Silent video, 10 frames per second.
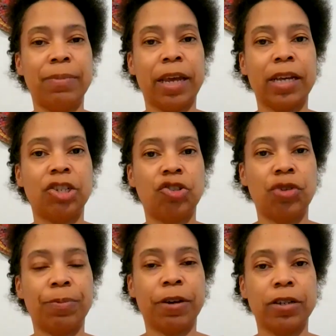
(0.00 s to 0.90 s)
like it's
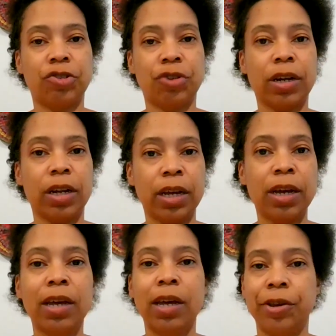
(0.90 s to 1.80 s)

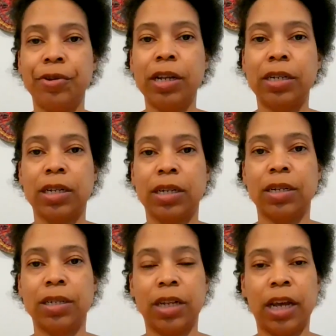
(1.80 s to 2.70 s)
trickling, you need
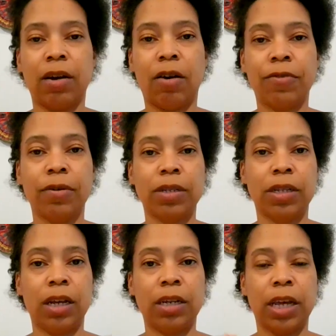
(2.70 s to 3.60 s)
to take off those
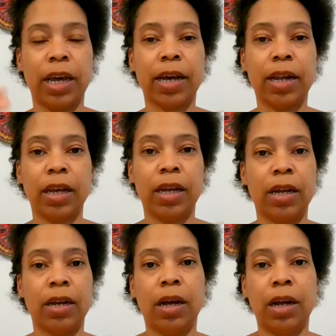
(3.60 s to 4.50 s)
things and clean it.